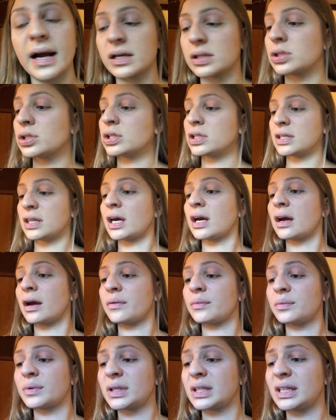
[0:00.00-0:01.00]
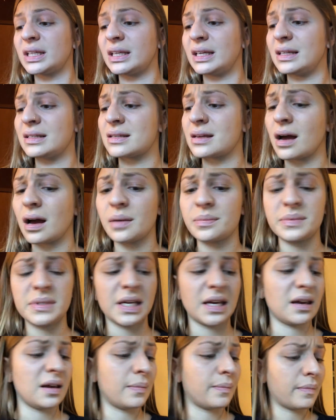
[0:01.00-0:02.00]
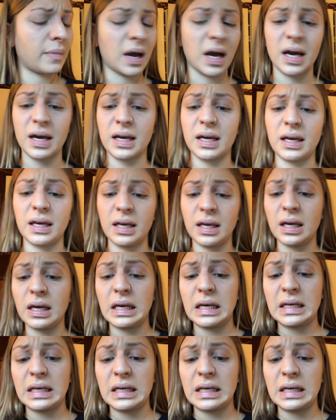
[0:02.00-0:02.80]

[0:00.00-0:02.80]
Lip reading: actually think I really need to update my